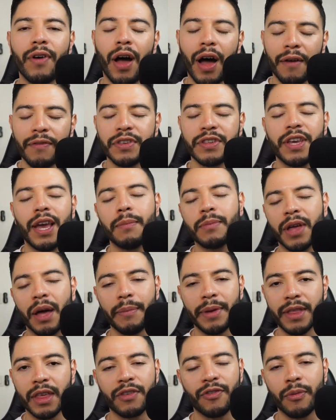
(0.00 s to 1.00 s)
Obviously, I'm
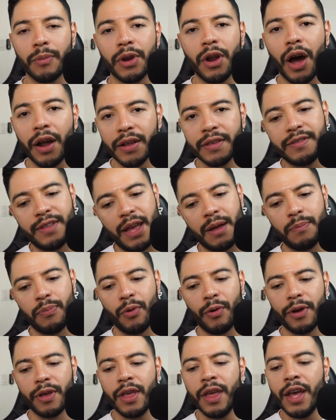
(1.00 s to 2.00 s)
coming this from an audit
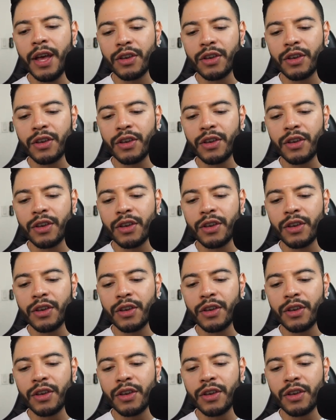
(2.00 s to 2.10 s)
standpoint.